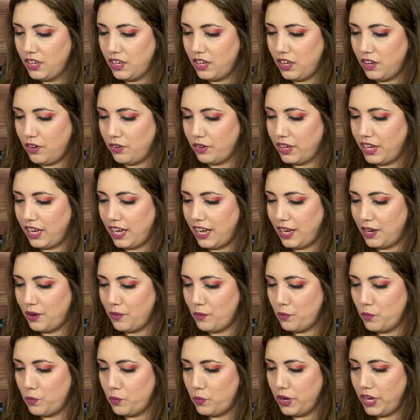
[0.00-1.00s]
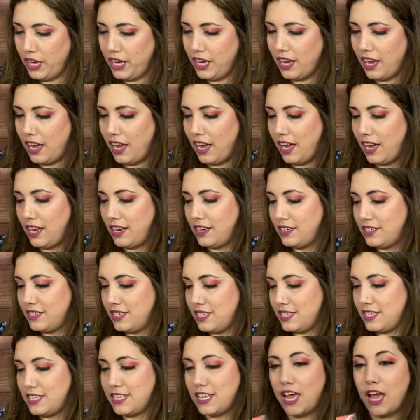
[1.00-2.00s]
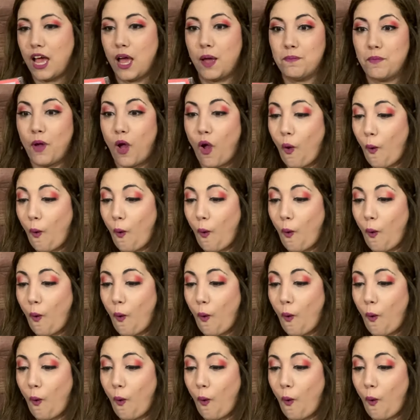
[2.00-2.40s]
Okay, we got some,